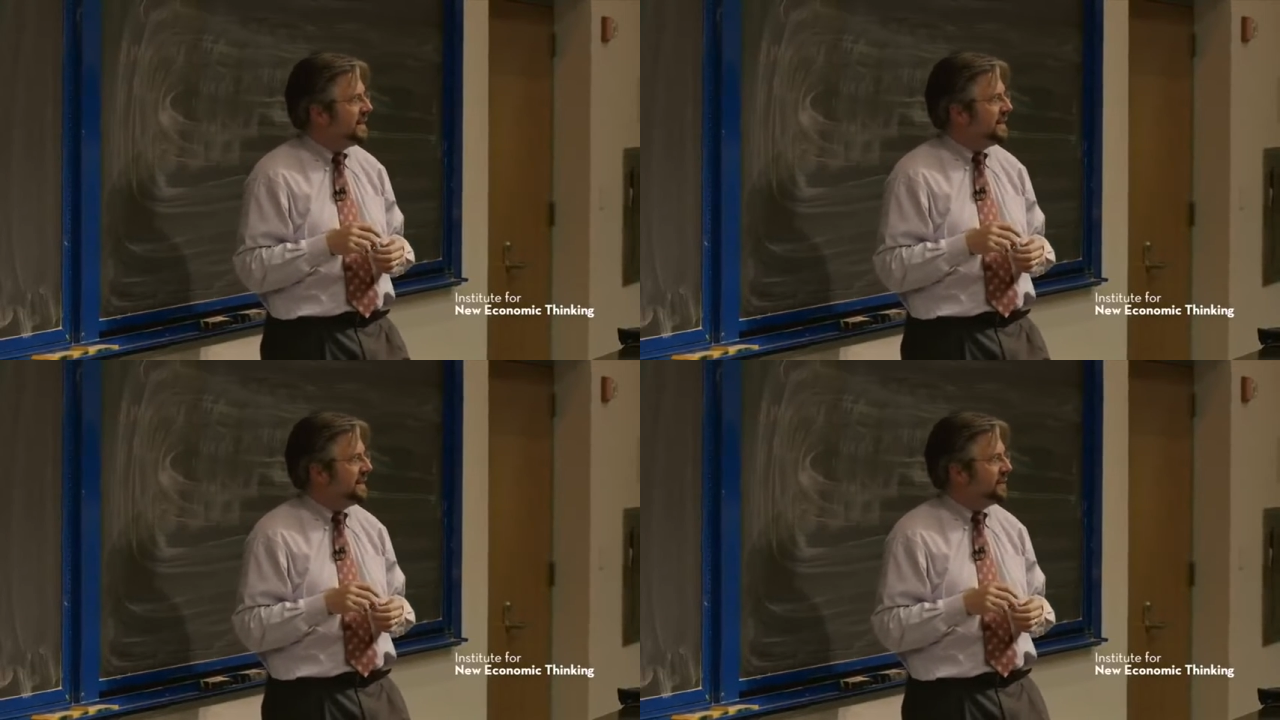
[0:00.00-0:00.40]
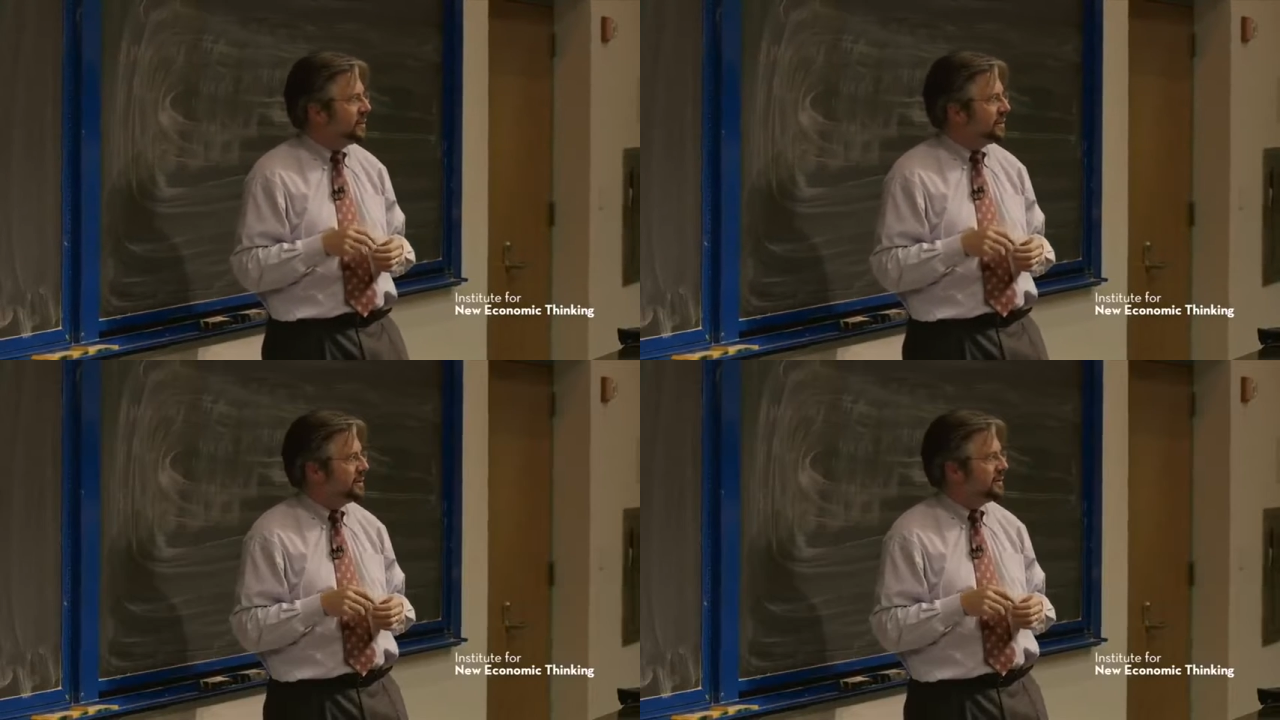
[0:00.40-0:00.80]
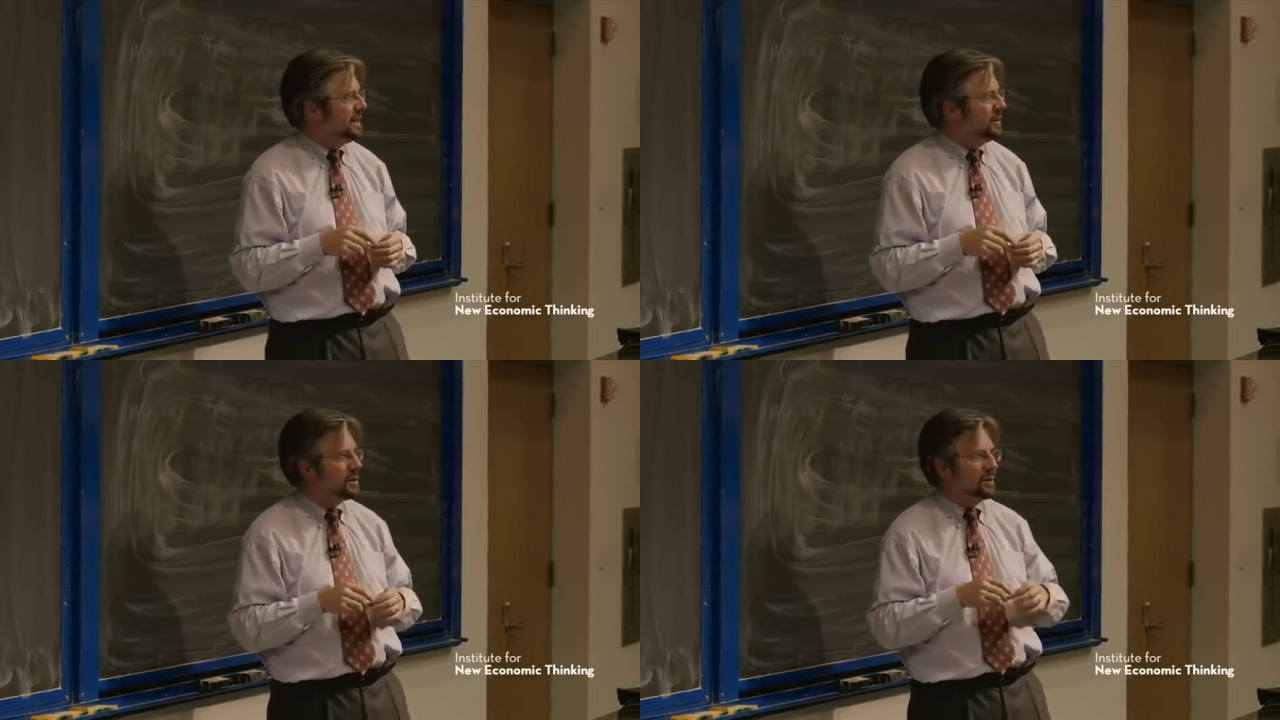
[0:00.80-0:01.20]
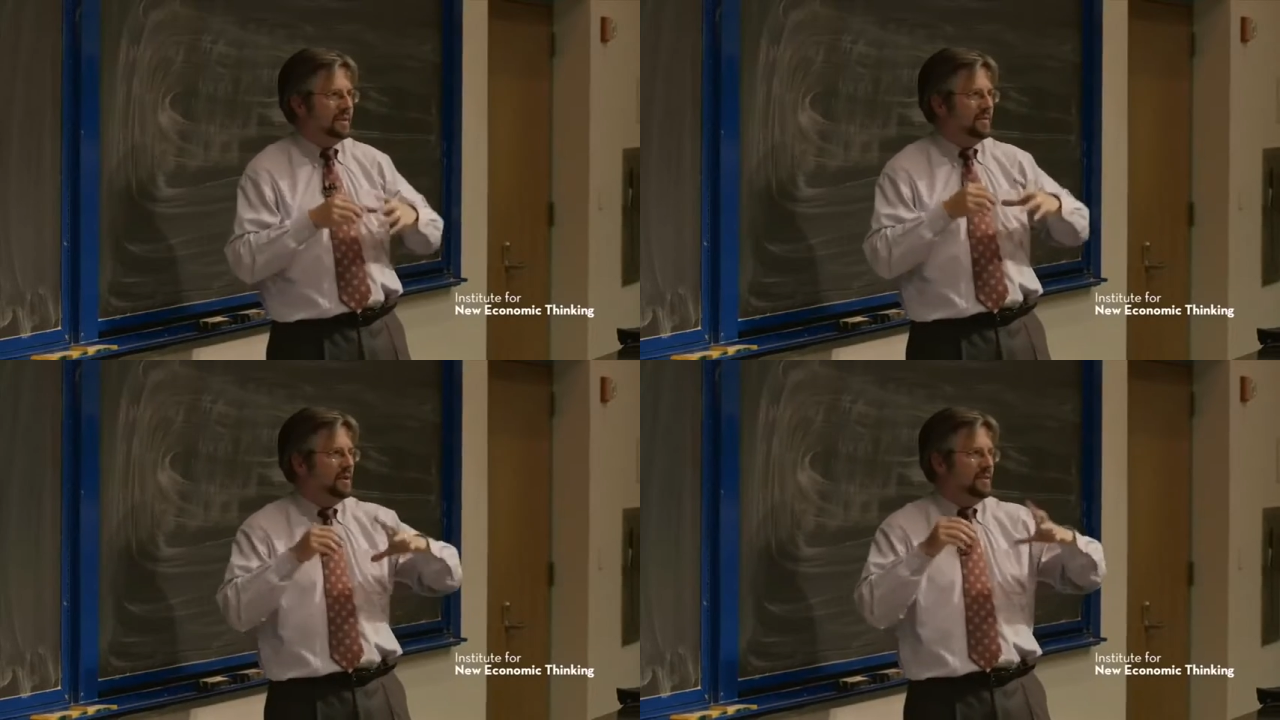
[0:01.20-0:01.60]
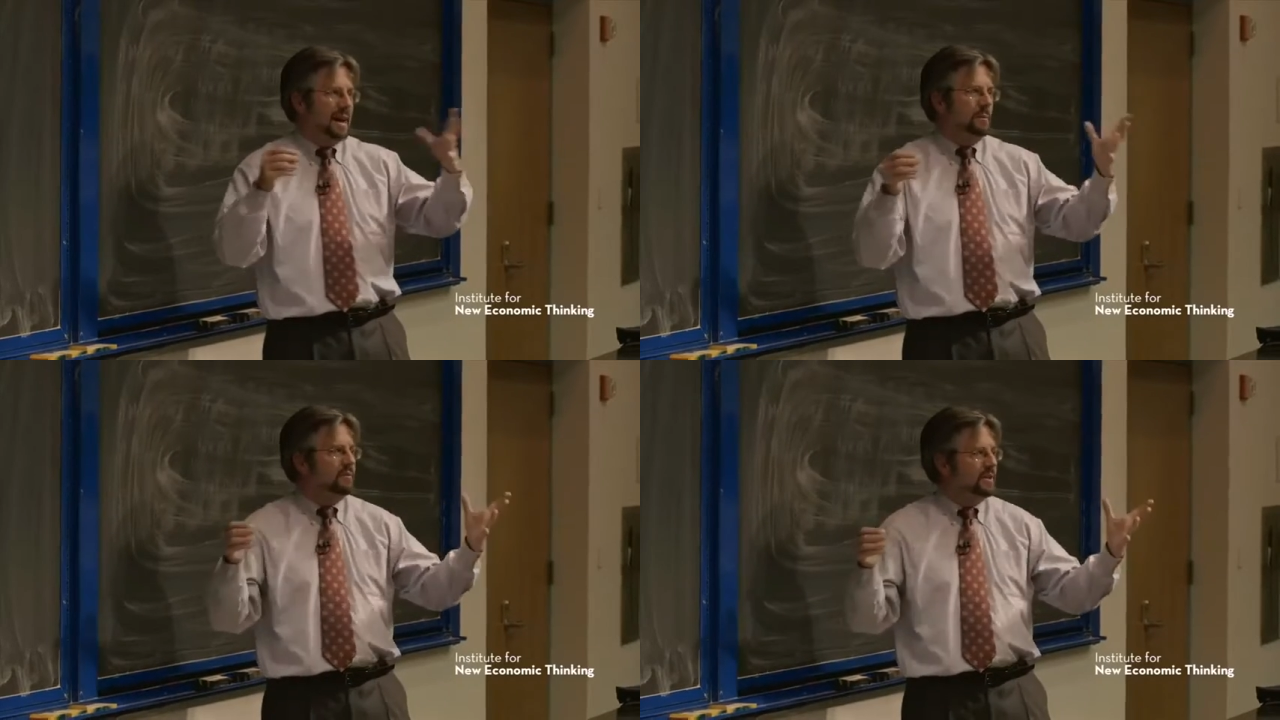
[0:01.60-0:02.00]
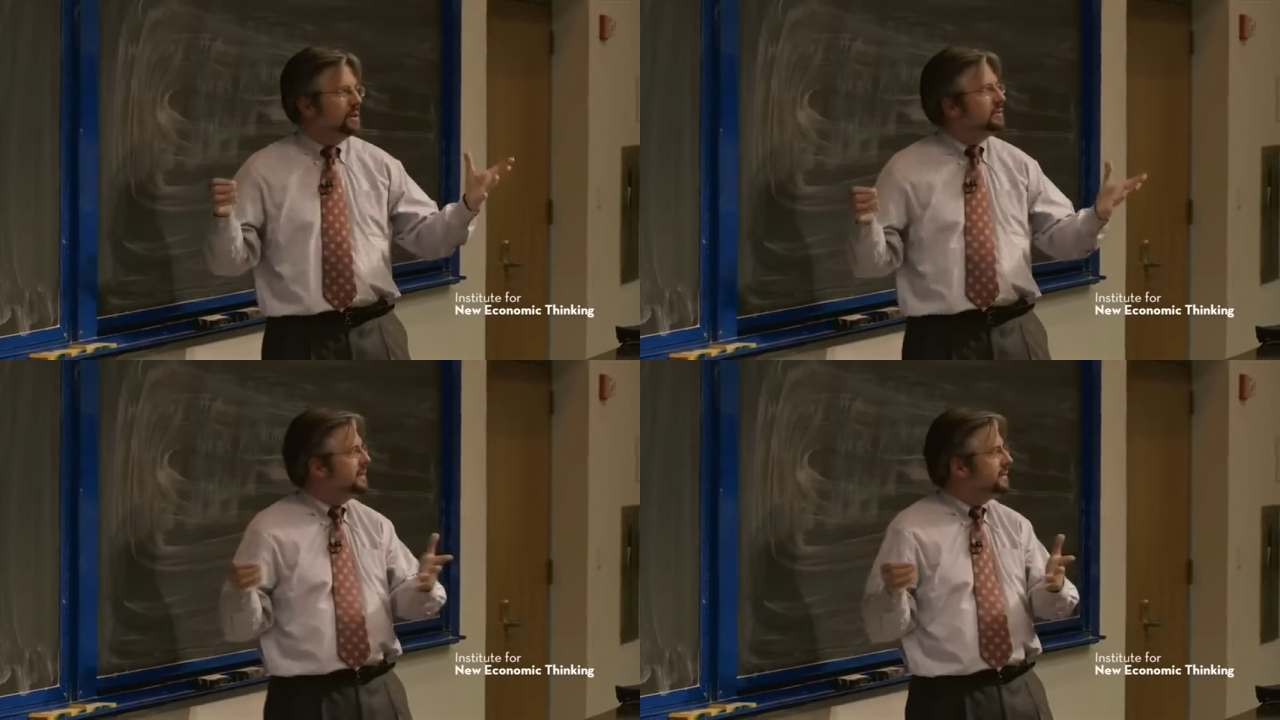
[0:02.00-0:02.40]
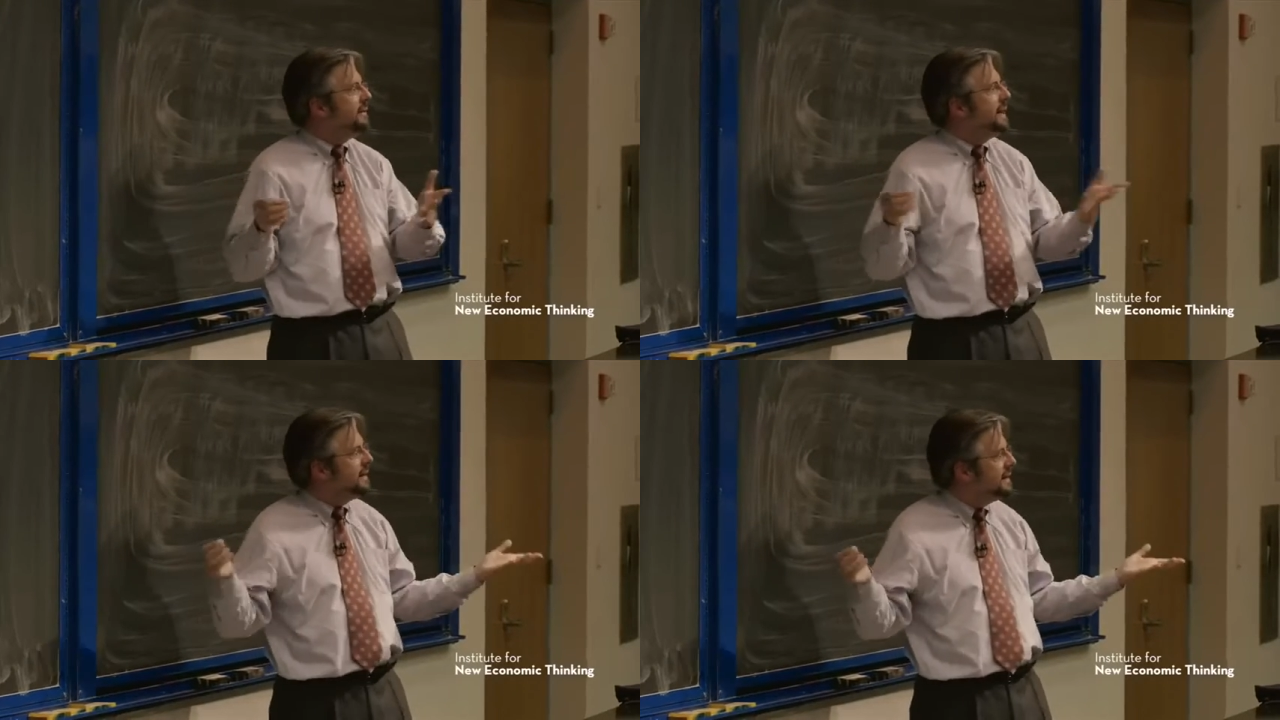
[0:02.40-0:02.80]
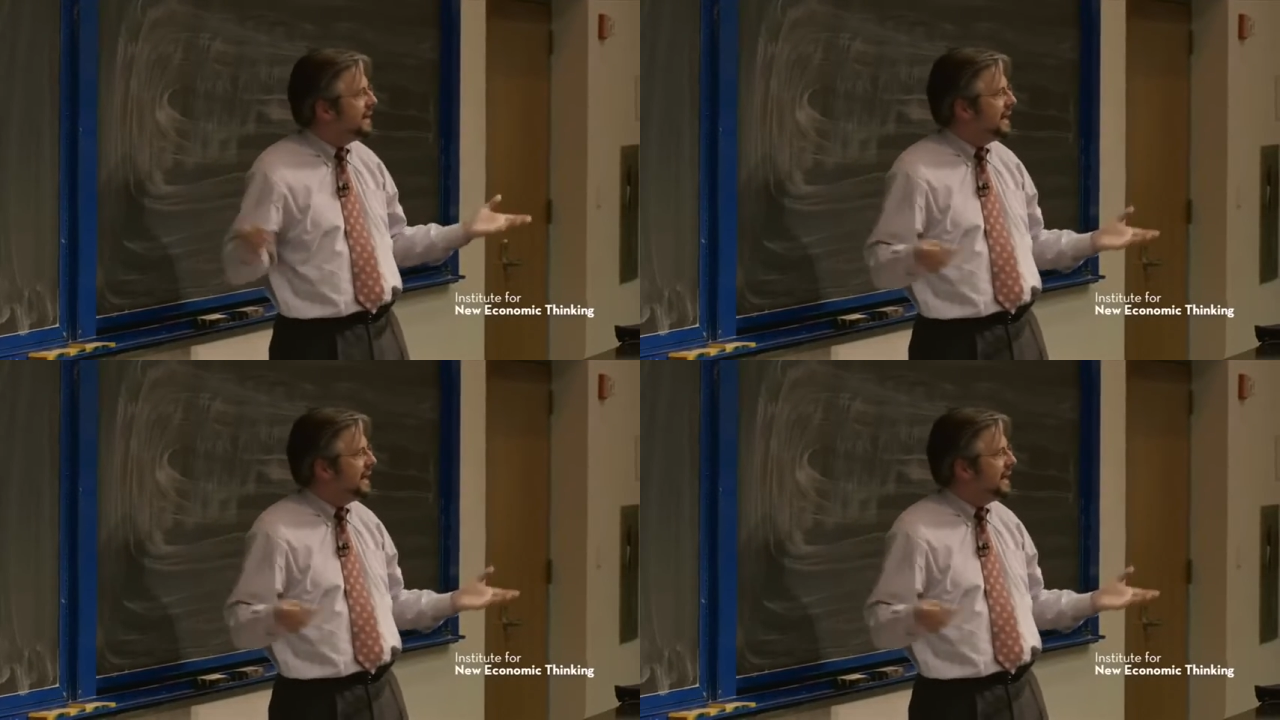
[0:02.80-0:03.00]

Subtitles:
in order that they're not revealed to the Fed